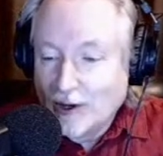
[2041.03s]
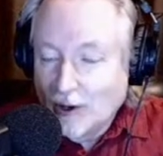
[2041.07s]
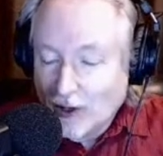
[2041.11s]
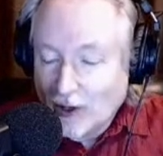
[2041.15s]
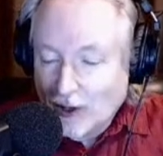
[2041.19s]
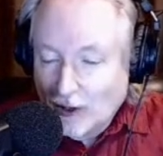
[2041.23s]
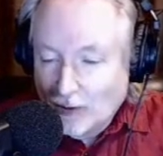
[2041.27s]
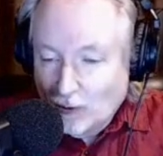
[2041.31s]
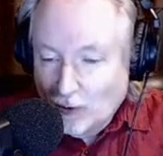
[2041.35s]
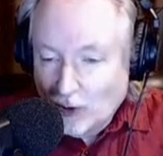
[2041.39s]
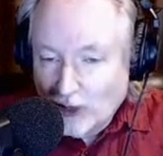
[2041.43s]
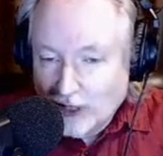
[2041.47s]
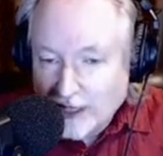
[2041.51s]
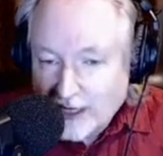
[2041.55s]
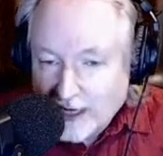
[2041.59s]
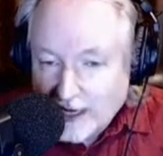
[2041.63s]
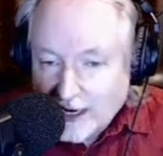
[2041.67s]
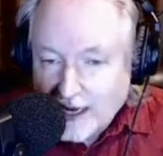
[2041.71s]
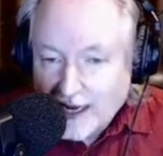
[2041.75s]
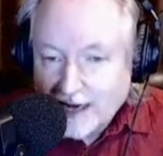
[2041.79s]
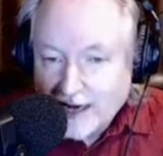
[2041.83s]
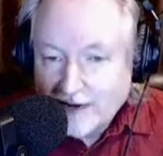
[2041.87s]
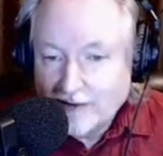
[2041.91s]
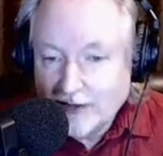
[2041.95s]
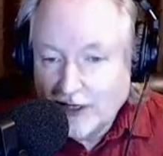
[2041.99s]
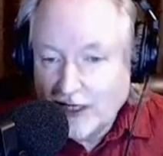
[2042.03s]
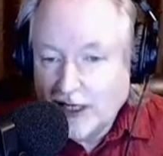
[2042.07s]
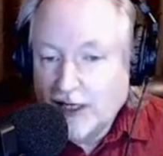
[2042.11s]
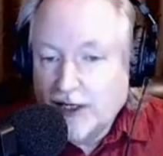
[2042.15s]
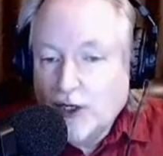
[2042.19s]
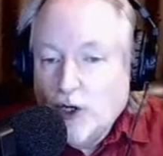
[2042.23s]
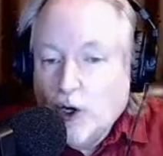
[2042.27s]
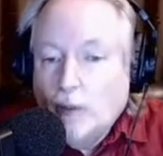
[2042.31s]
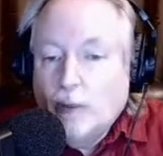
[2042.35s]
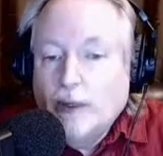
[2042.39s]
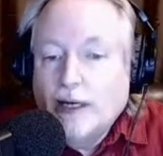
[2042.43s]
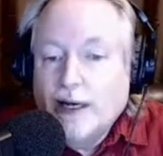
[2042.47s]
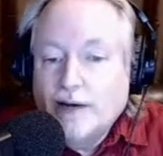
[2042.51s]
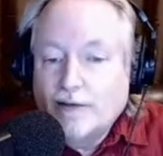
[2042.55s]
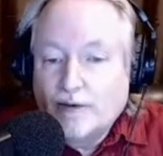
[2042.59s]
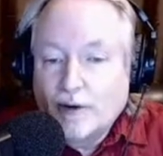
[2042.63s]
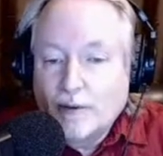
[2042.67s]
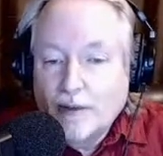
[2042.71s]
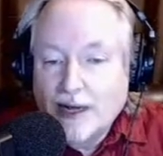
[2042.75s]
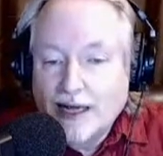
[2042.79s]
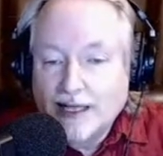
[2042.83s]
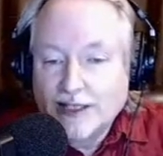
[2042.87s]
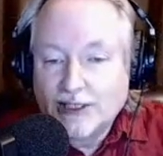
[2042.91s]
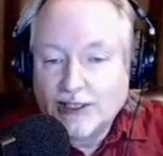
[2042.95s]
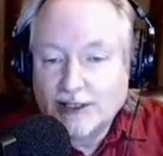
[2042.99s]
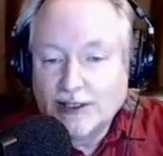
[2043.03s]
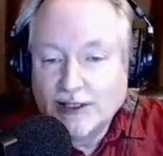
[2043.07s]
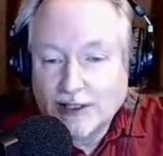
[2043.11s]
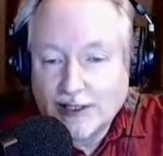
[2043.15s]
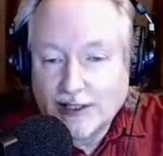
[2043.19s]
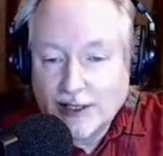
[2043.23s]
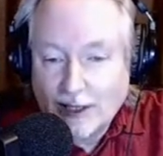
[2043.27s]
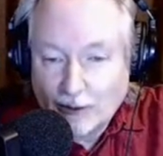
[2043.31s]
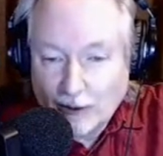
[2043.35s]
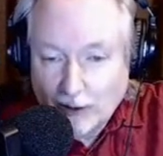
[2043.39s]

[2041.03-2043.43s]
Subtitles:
were never. Nobody ever imagined that there